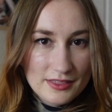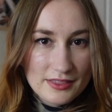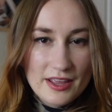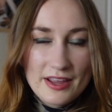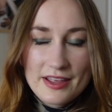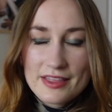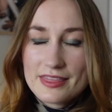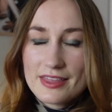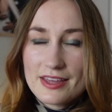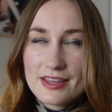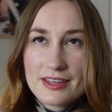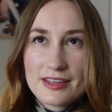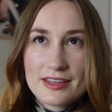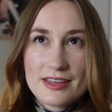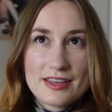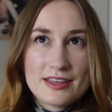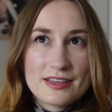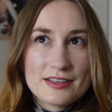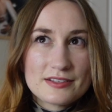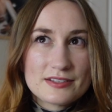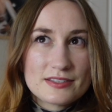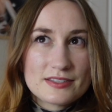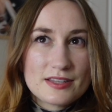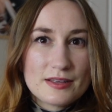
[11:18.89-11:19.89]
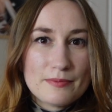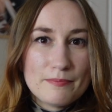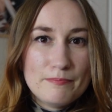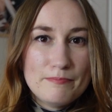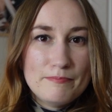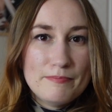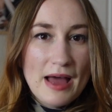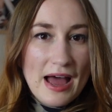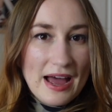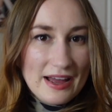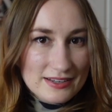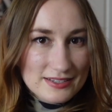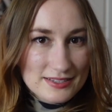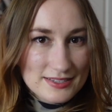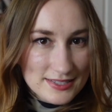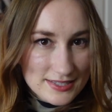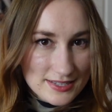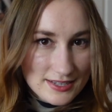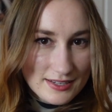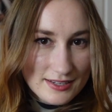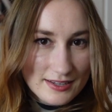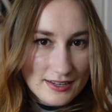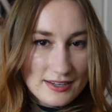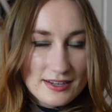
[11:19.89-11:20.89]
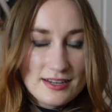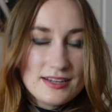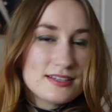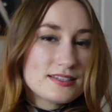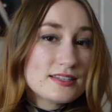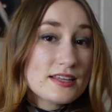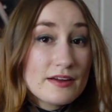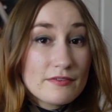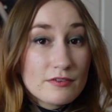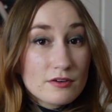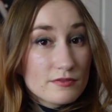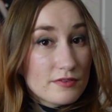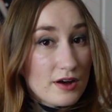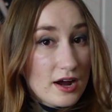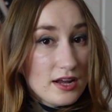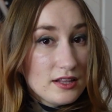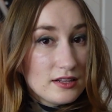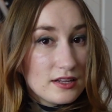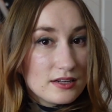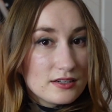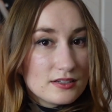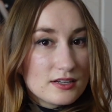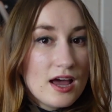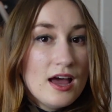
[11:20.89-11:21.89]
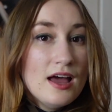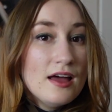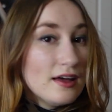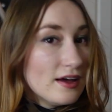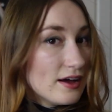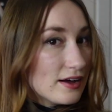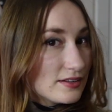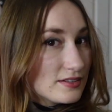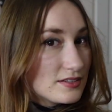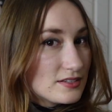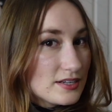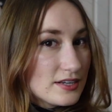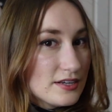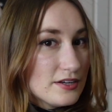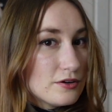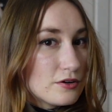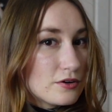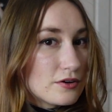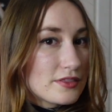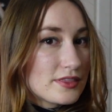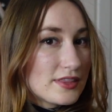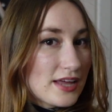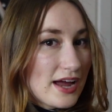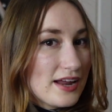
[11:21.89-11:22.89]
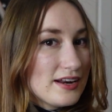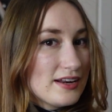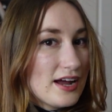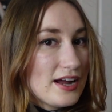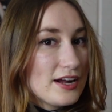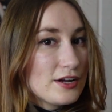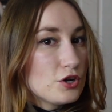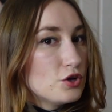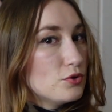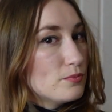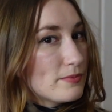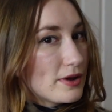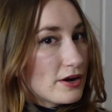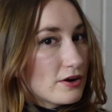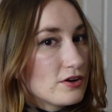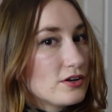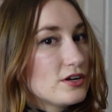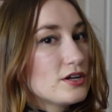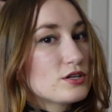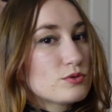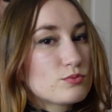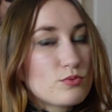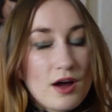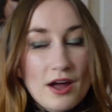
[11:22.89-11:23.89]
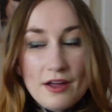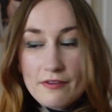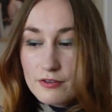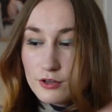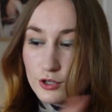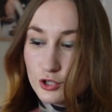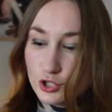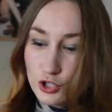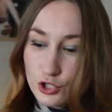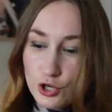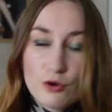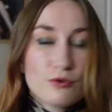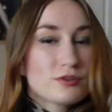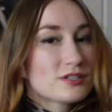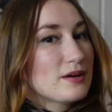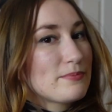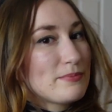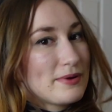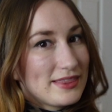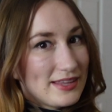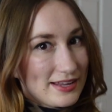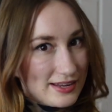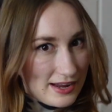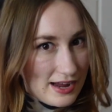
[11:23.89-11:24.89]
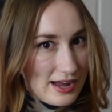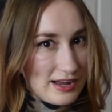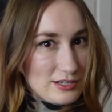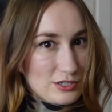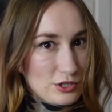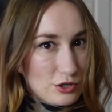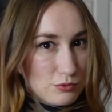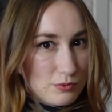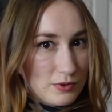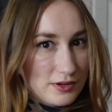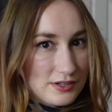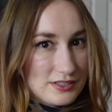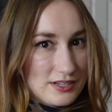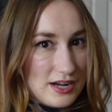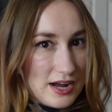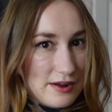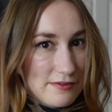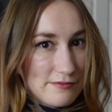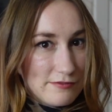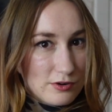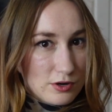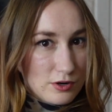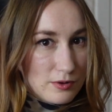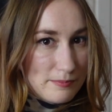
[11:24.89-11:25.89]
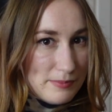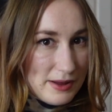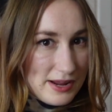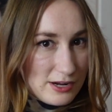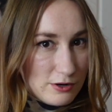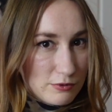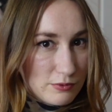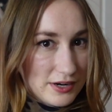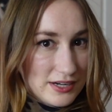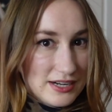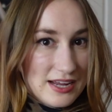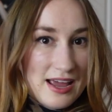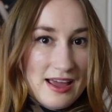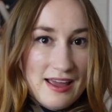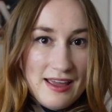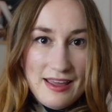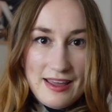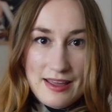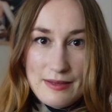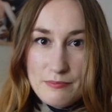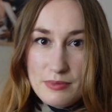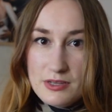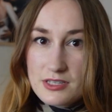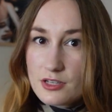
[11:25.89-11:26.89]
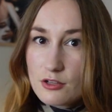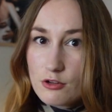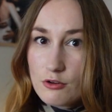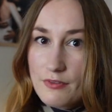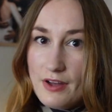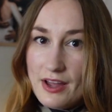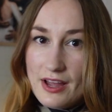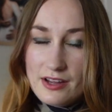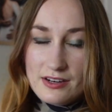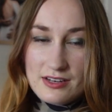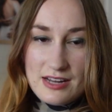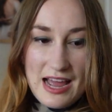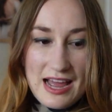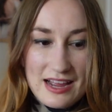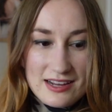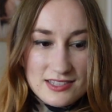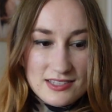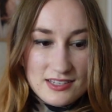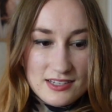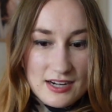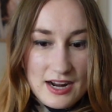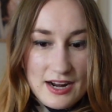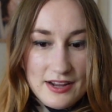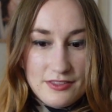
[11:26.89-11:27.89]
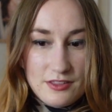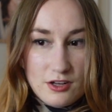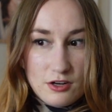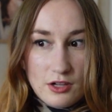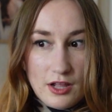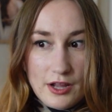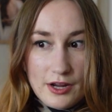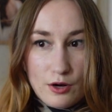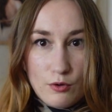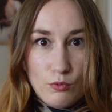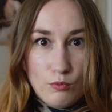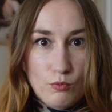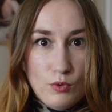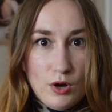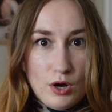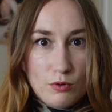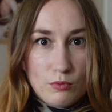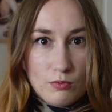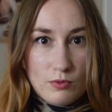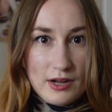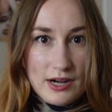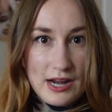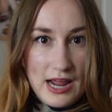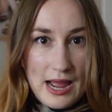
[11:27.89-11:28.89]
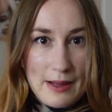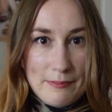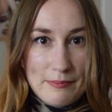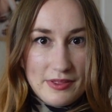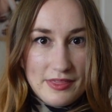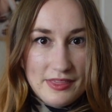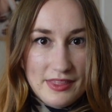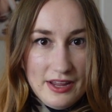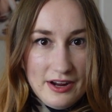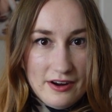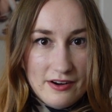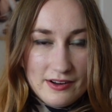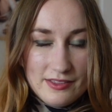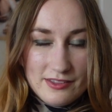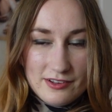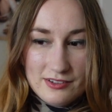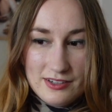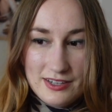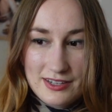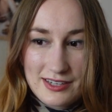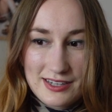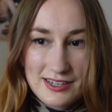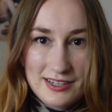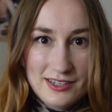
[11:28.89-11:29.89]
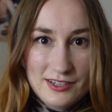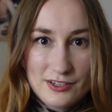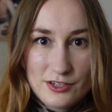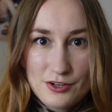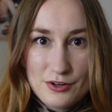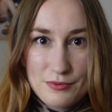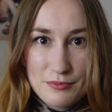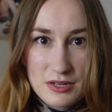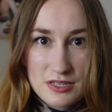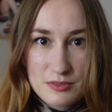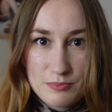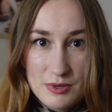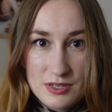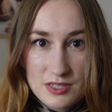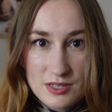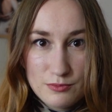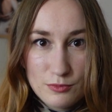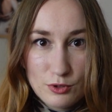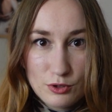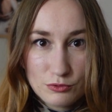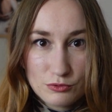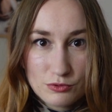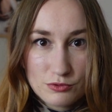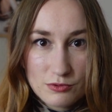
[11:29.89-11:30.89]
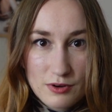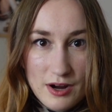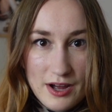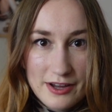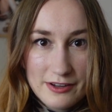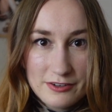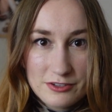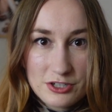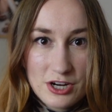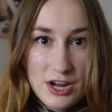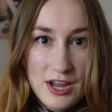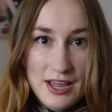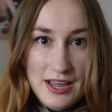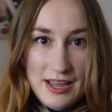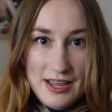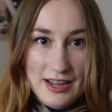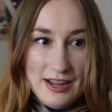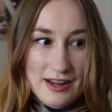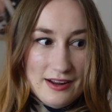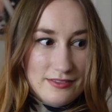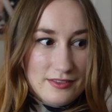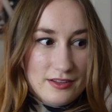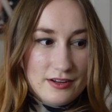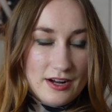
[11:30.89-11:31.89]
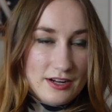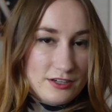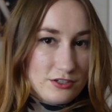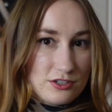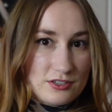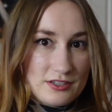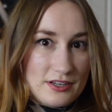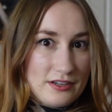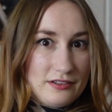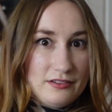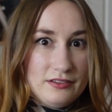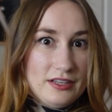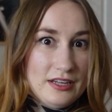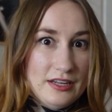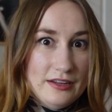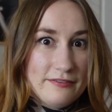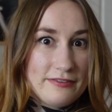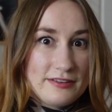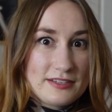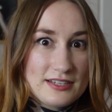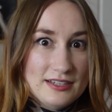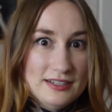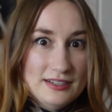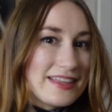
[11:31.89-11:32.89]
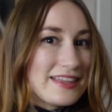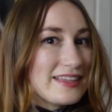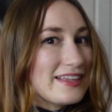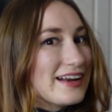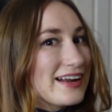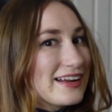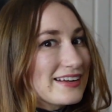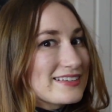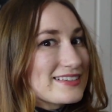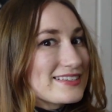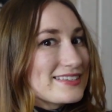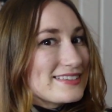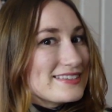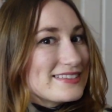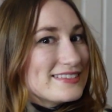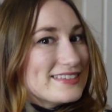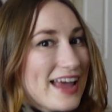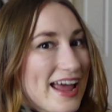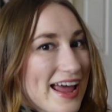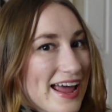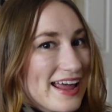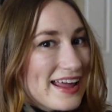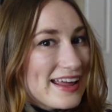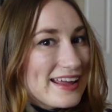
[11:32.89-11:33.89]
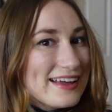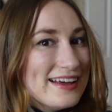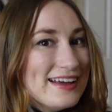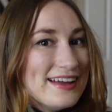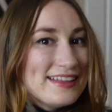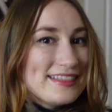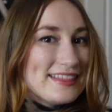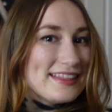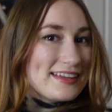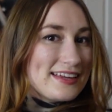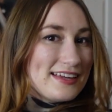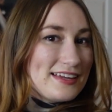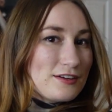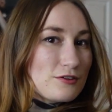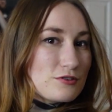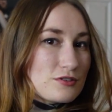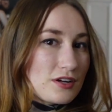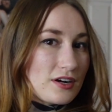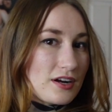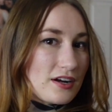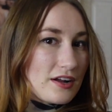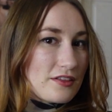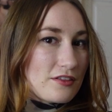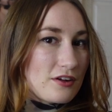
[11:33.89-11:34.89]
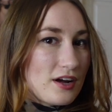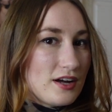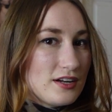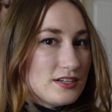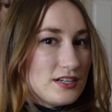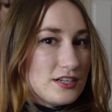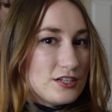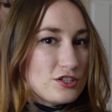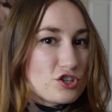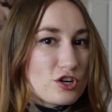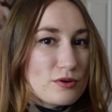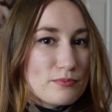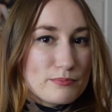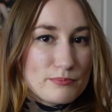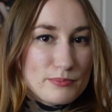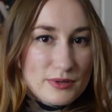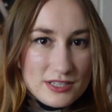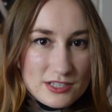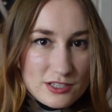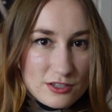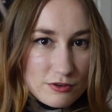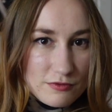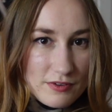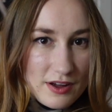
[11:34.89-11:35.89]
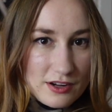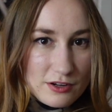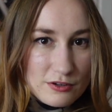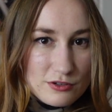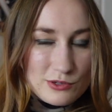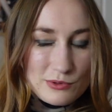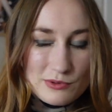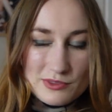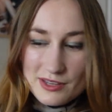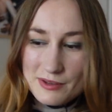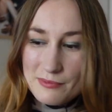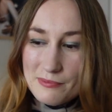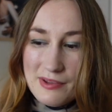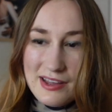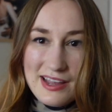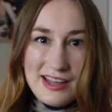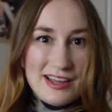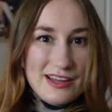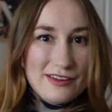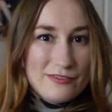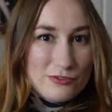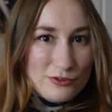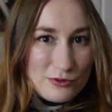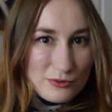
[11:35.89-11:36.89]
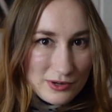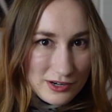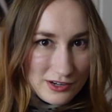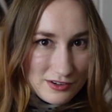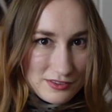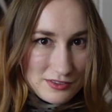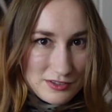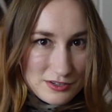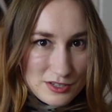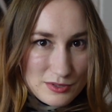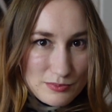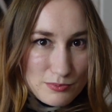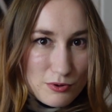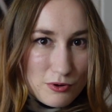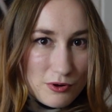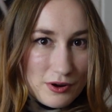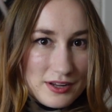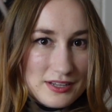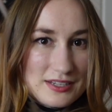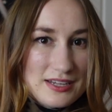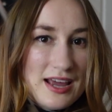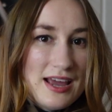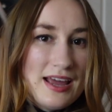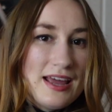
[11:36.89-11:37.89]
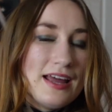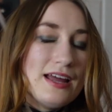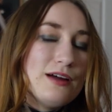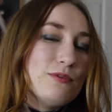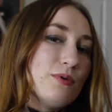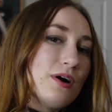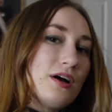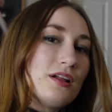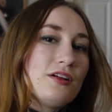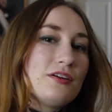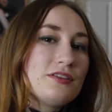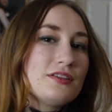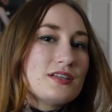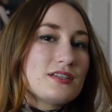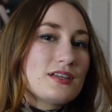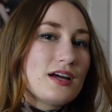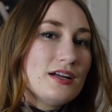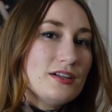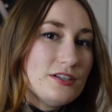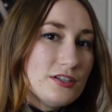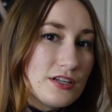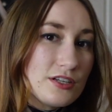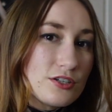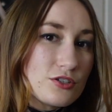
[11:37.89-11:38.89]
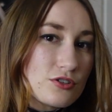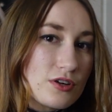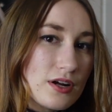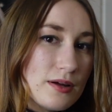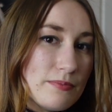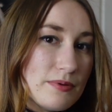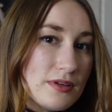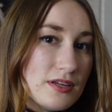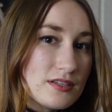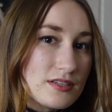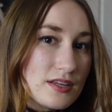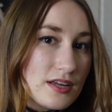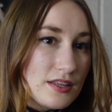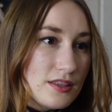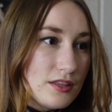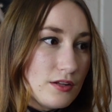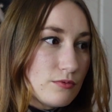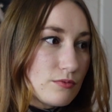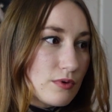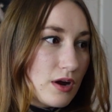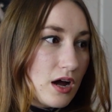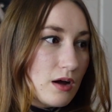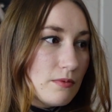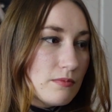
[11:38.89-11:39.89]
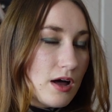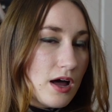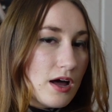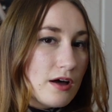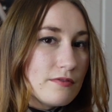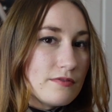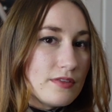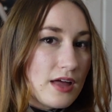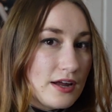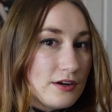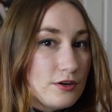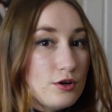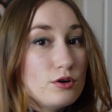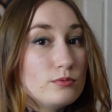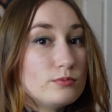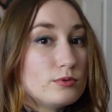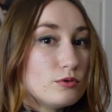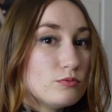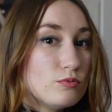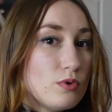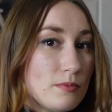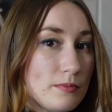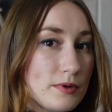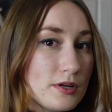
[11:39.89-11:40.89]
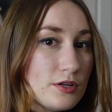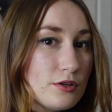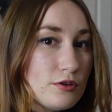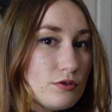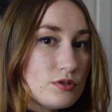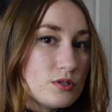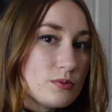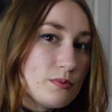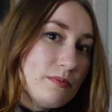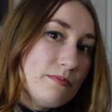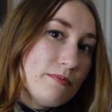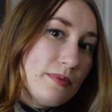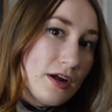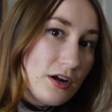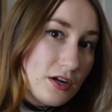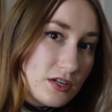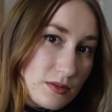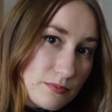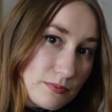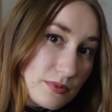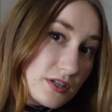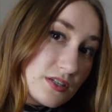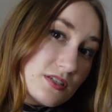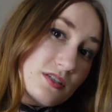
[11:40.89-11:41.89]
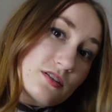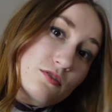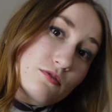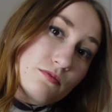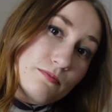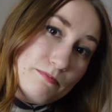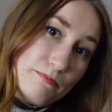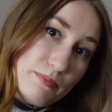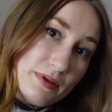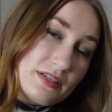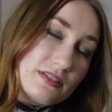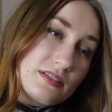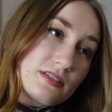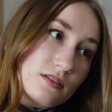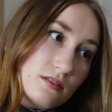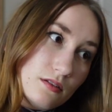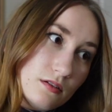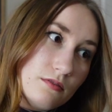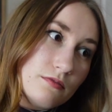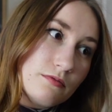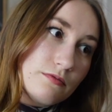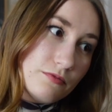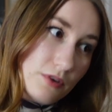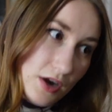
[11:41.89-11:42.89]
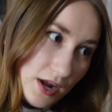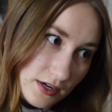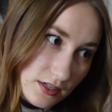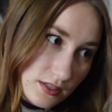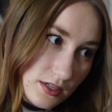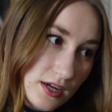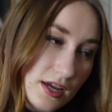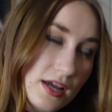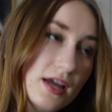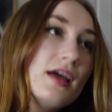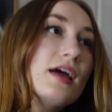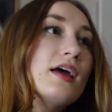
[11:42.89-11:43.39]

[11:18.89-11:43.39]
They think he's the best. And he's never violent until that knight who married his wife shows up at the castle one time for a banquet, and Bisclavret attacks the knight. They're like, whoa, what happened there? And they're like, I don't know, must be some old grudge. And the knight just like leaves. And then the next day, the king goes on another hunting trip. Bisclavret goes with him everywhere at this point. And while on this hunting trip, he's in the realm of that noble woman who used to be married to Bisclavret.